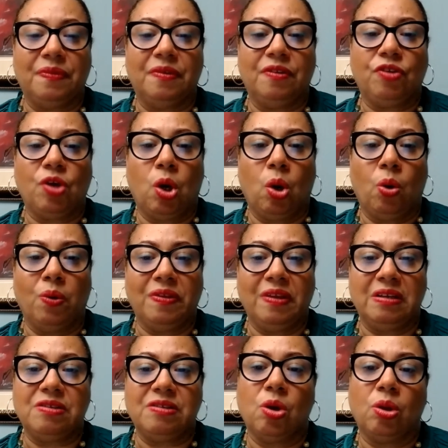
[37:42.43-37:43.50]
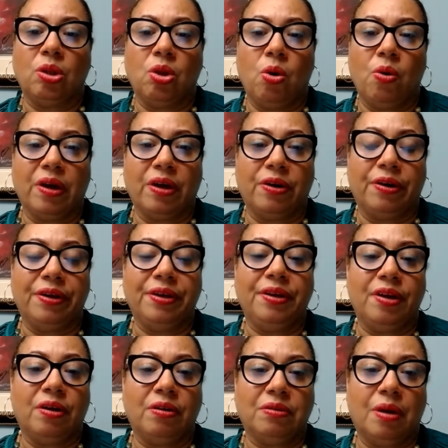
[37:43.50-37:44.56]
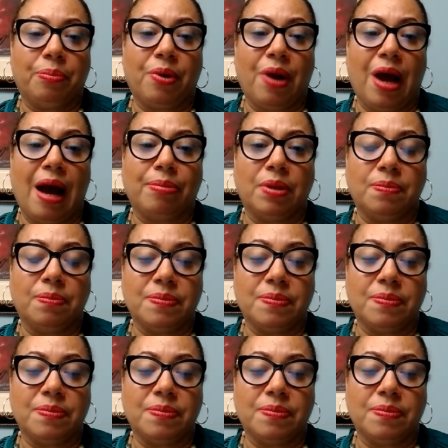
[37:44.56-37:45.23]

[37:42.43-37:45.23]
So it's no longer, a problem.